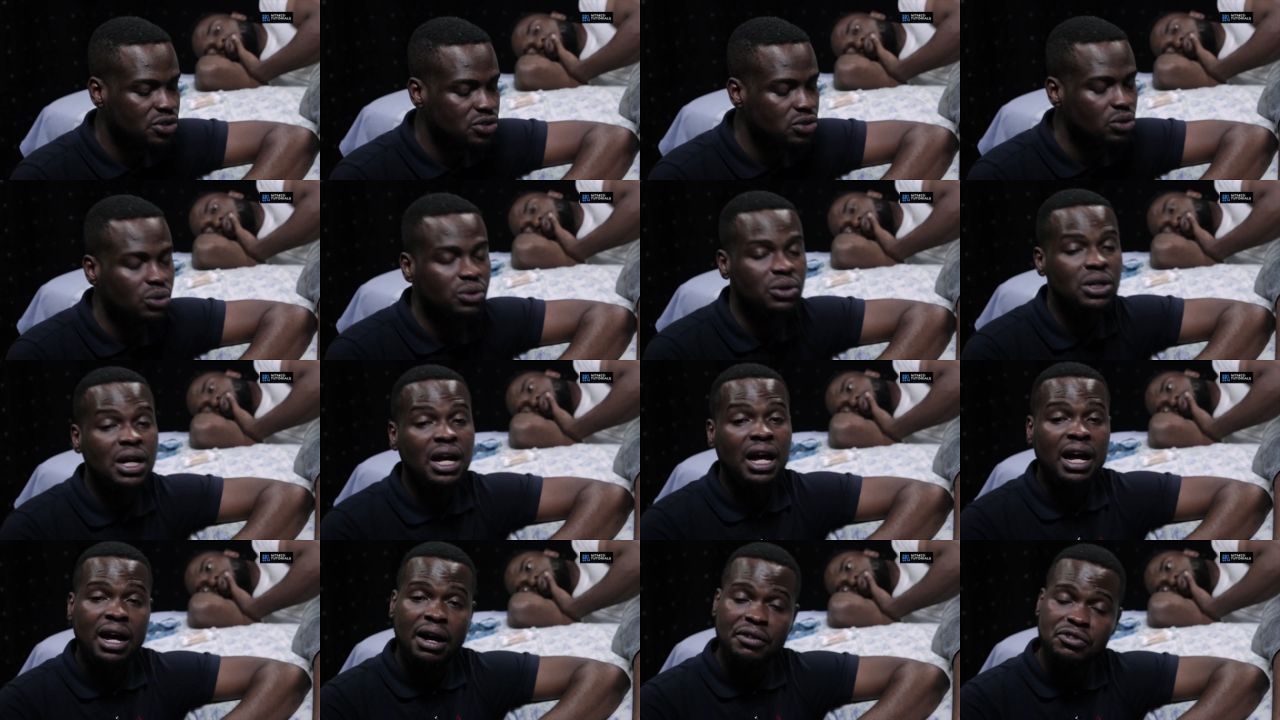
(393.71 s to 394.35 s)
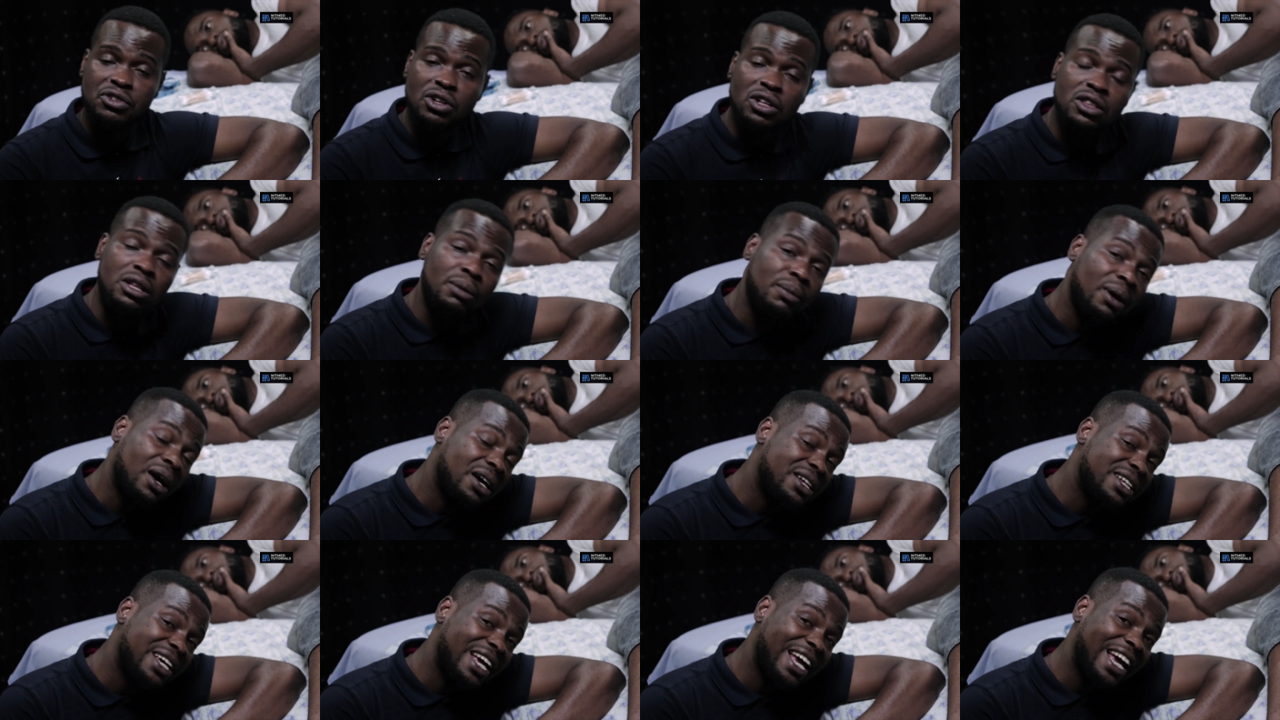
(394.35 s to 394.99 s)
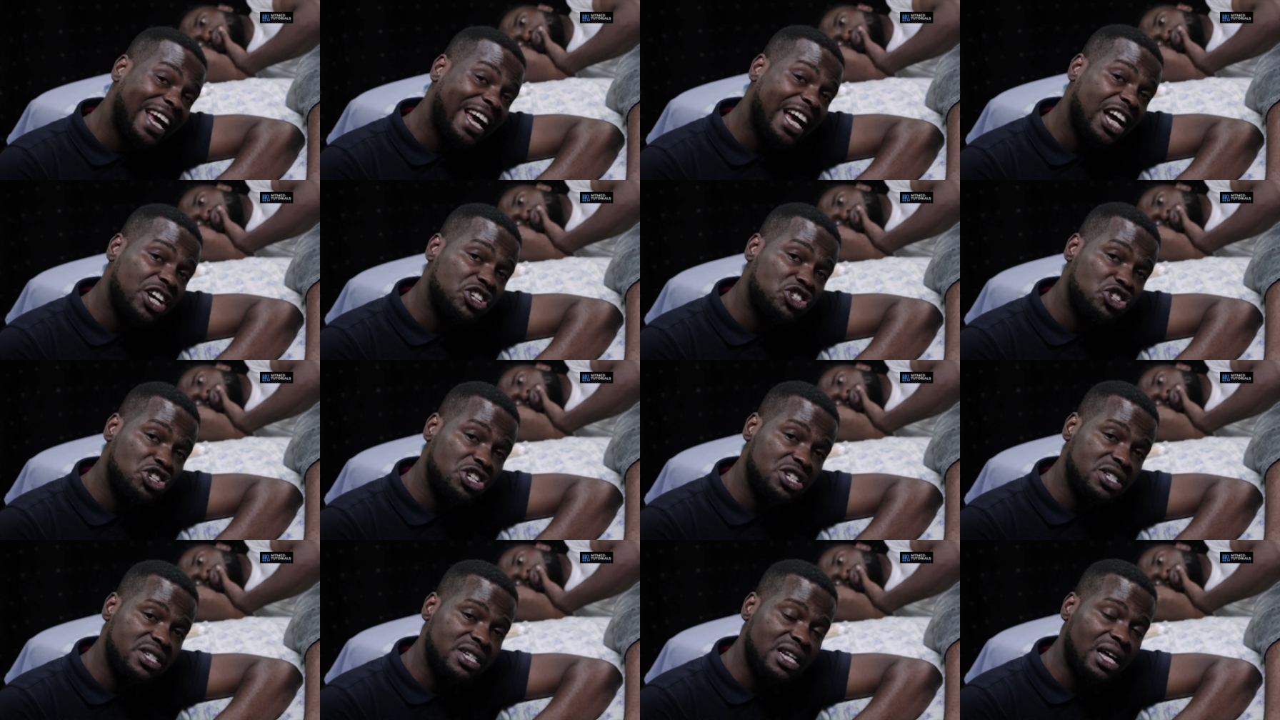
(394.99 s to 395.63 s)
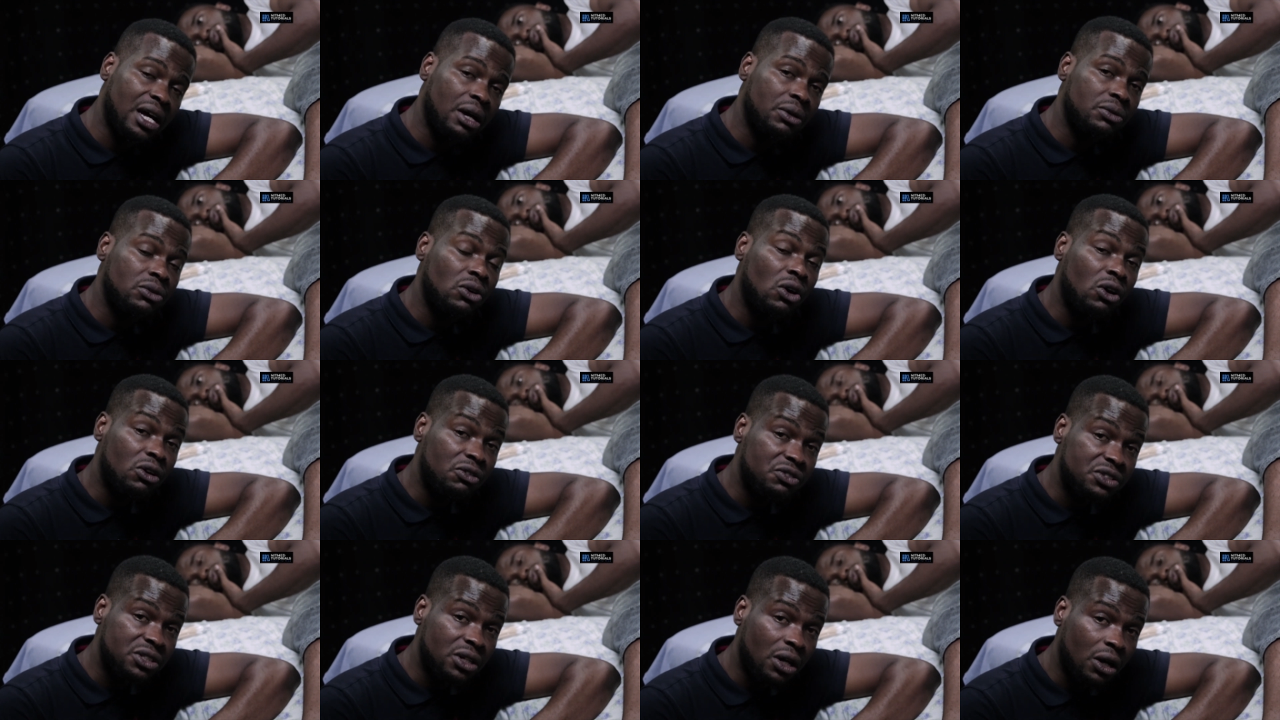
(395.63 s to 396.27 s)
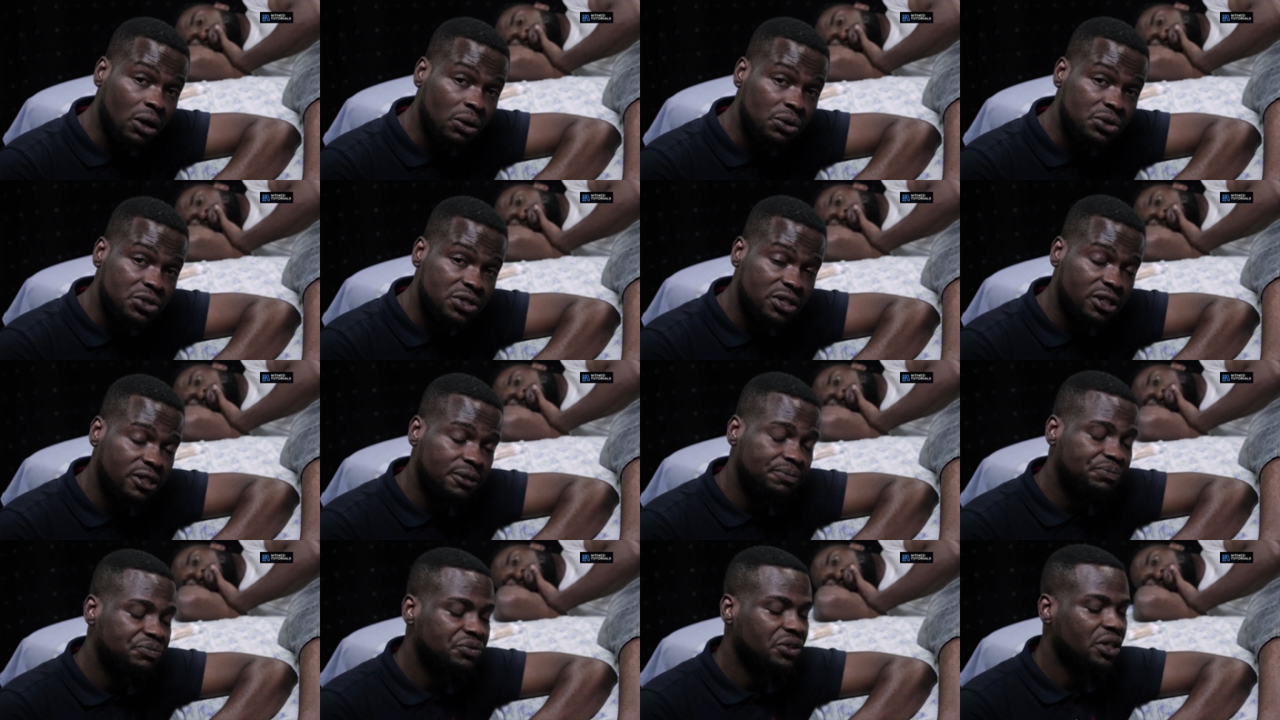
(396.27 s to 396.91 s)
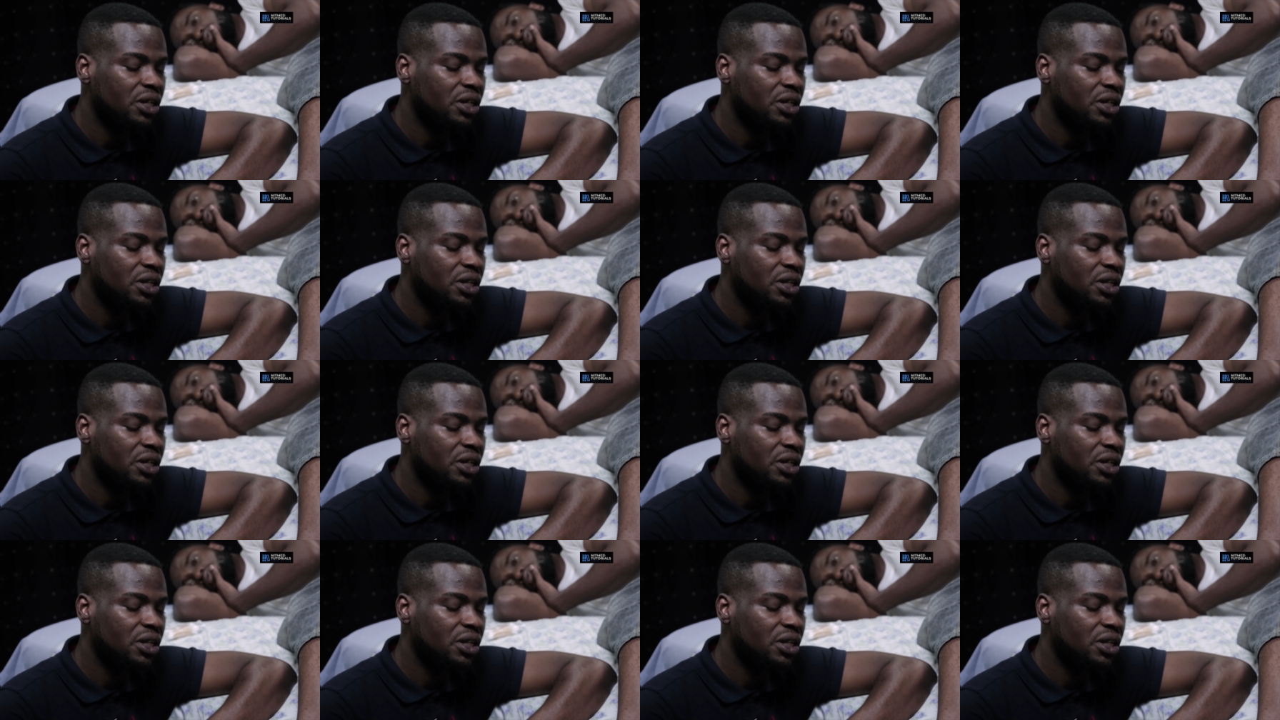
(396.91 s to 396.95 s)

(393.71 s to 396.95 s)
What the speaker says: So I've talked about the edges now of the ulcer.